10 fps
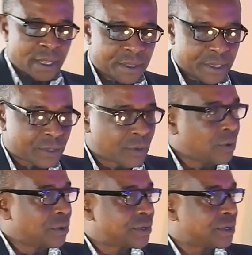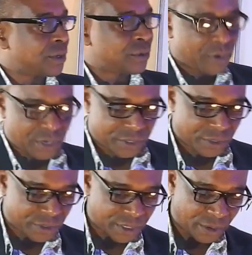This course,
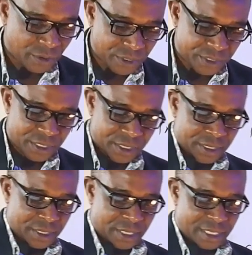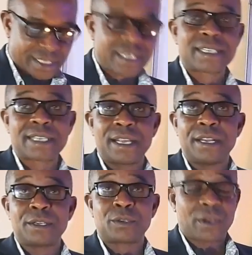Introduction to Psychology, is
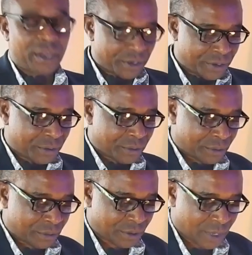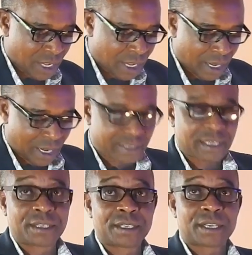designed to aid you as
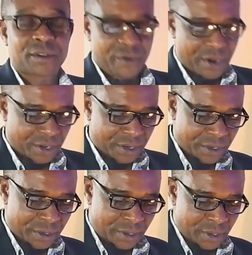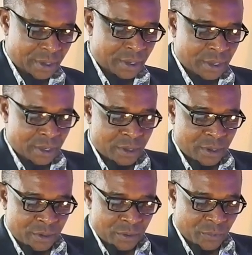a teacher trainee
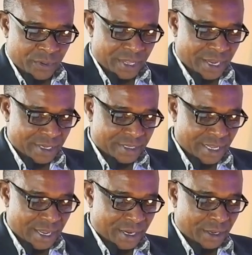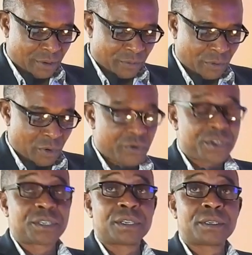with the understanding of
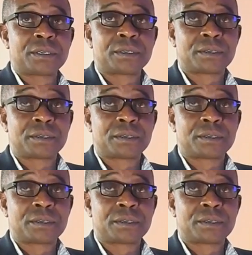origin,